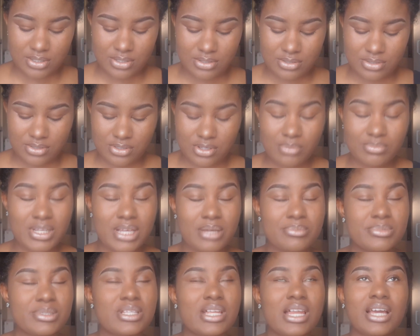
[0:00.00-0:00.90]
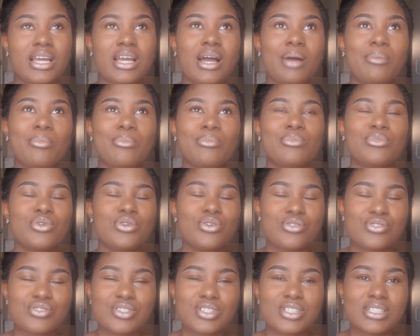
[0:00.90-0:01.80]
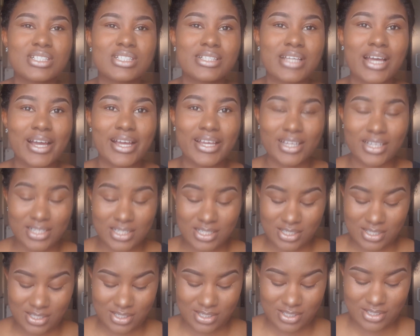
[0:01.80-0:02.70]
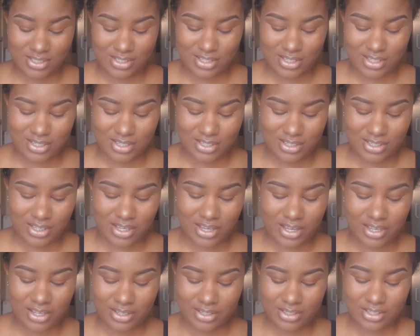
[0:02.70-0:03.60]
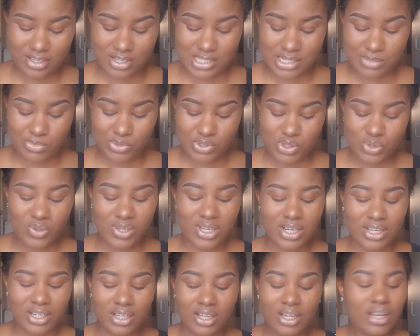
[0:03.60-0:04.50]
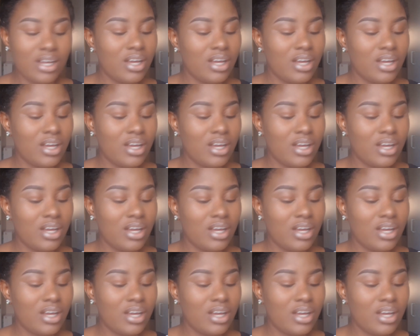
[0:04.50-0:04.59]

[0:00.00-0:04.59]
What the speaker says: sometimes, like, I'm usually tired, yeah, because I'm on Twitter.